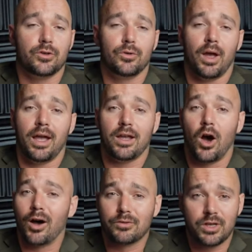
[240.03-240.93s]
you a
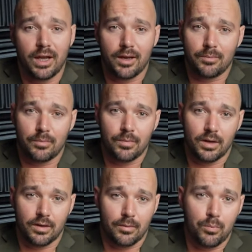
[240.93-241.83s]
off-chain
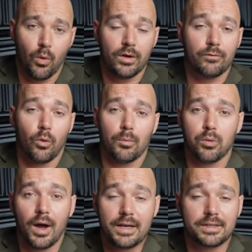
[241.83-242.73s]
uh, point for
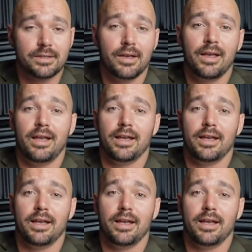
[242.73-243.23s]
price.